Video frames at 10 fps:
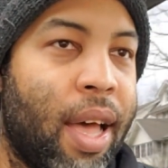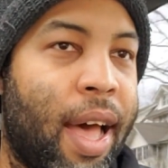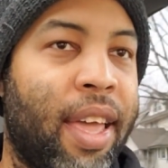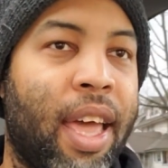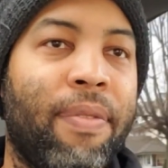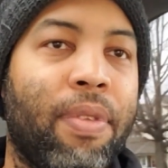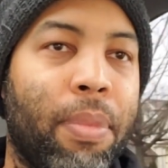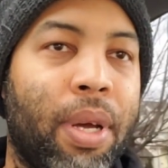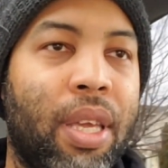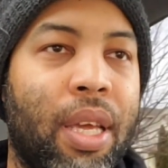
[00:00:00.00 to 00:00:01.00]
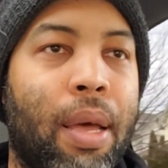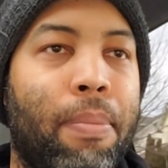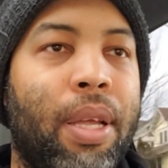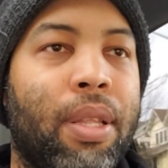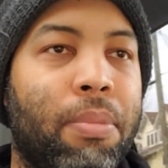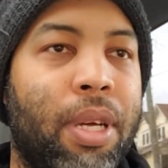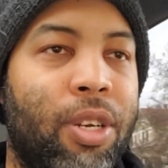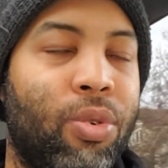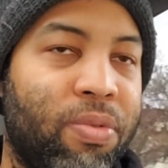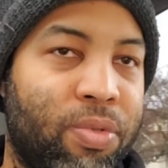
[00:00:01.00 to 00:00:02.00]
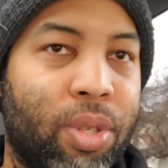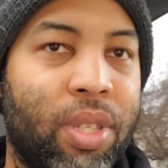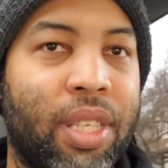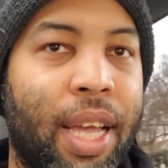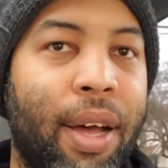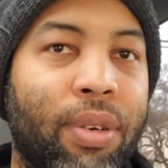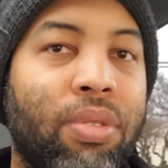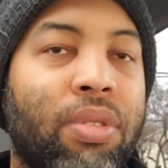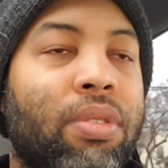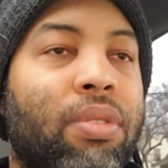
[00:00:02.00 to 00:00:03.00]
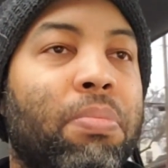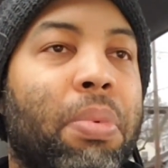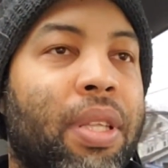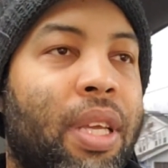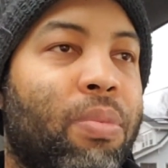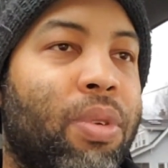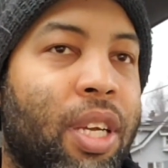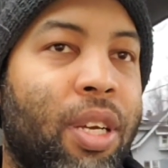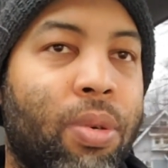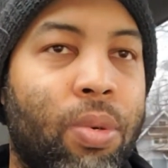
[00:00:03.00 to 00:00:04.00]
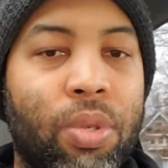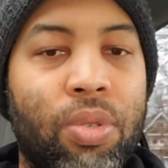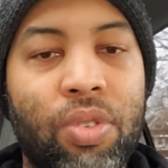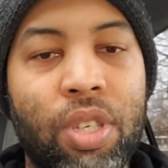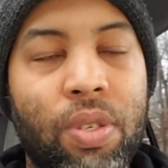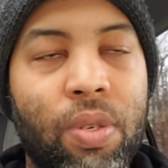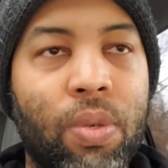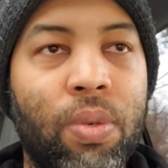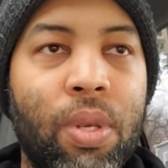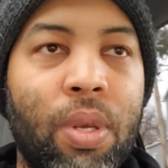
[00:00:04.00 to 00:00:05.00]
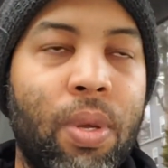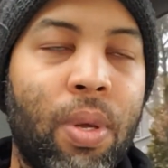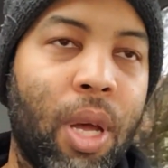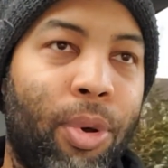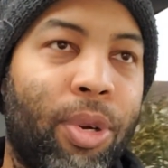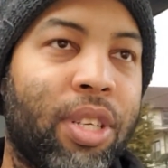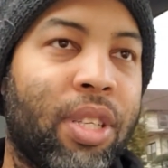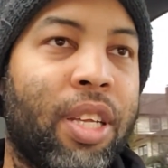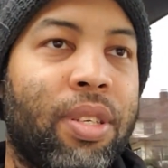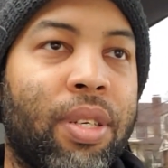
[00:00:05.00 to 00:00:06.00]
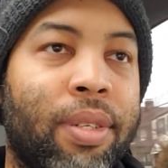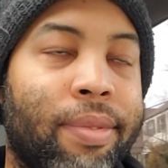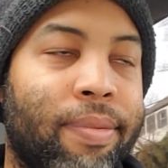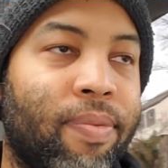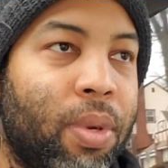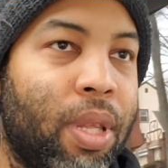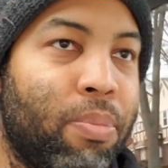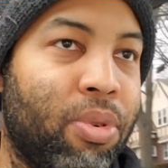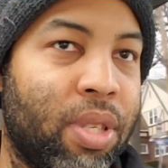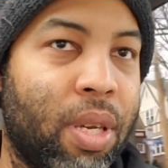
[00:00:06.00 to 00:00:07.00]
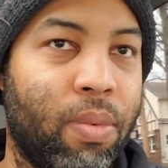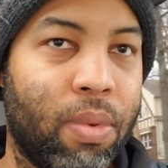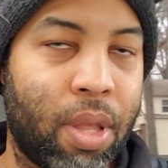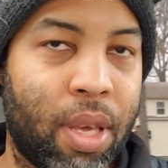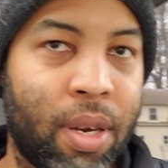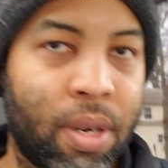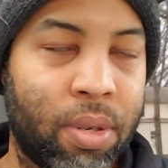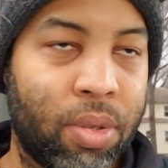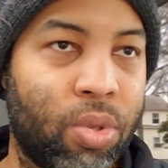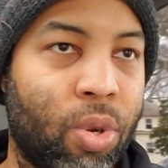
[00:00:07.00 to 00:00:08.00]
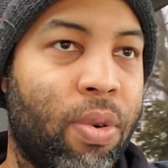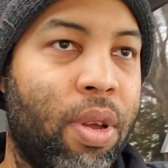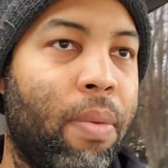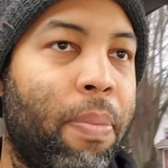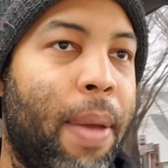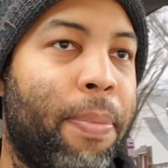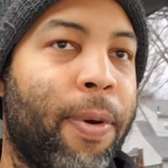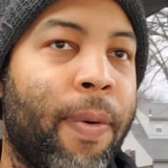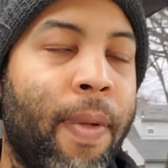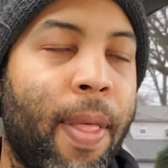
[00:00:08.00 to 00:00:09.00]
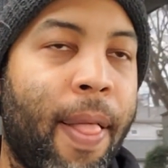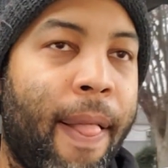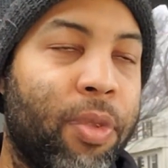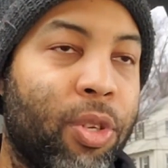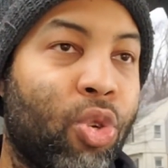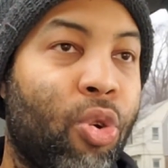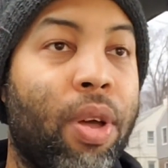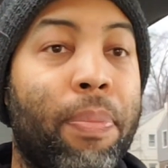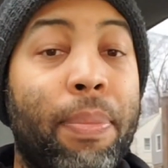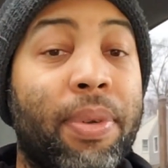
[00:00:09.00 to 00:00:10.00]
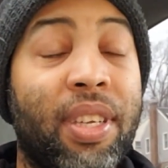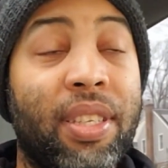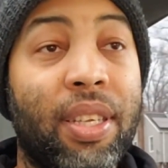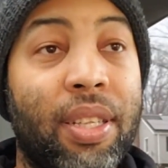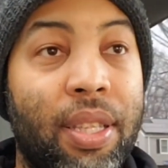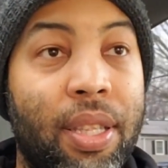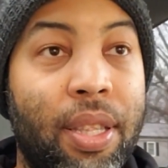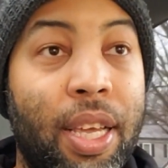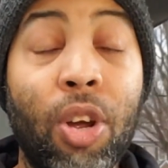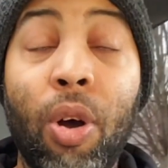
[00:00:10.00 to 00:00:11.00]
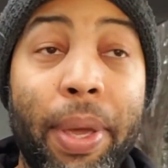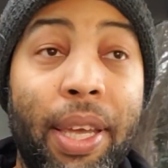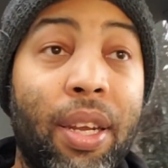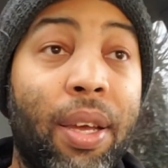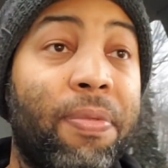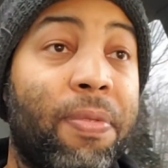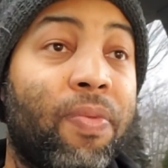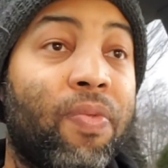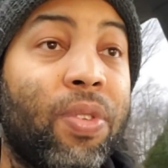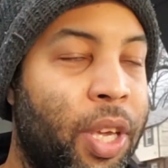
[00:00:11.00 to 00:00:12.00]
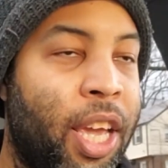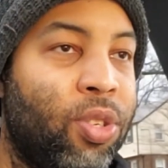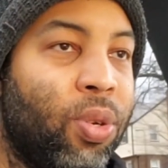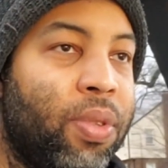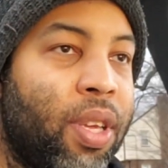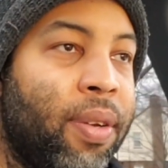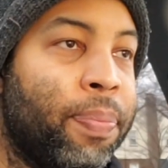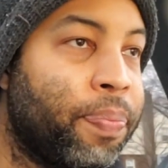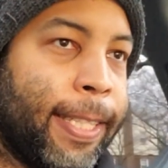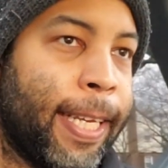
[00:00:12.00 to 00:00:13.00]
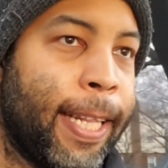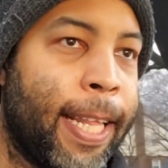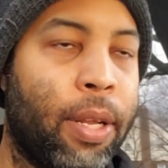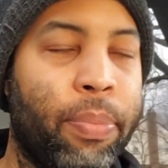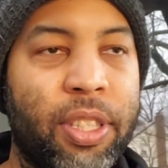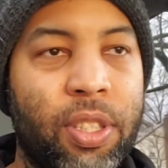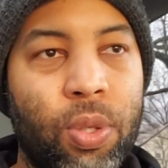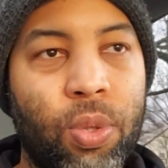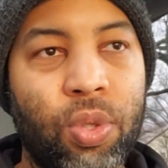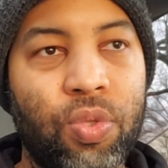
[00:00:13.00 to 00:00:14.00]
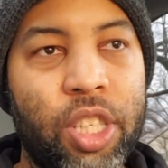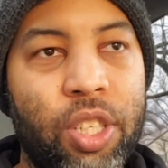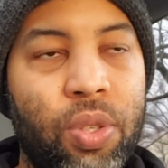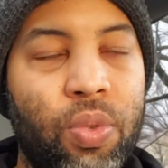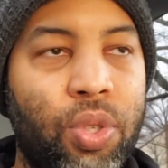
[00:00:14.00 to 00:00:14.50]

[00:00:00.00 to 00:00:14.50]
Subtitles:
I have the money and I make the money to afford this house. But then when they go to a traditional mortgage lender, when they present their story on paper, the story on paper says that they don't make enough. Age-old thing that a lot of business owners run into.